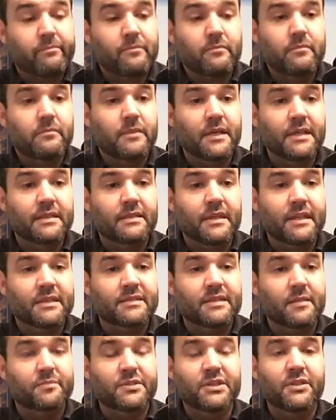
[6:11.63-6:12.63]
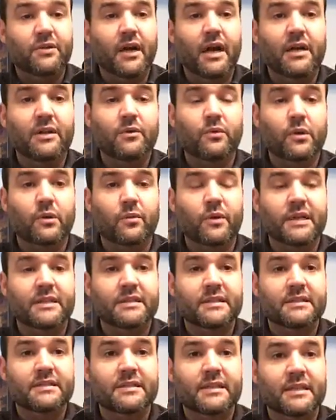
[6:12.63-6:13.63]
It's up to you how you want to rig
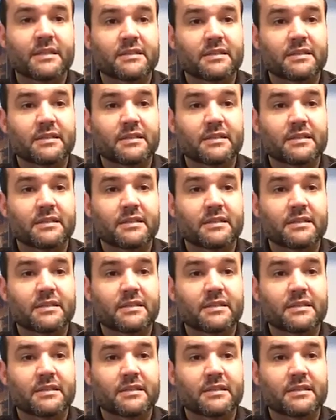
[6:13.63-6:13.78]
these things.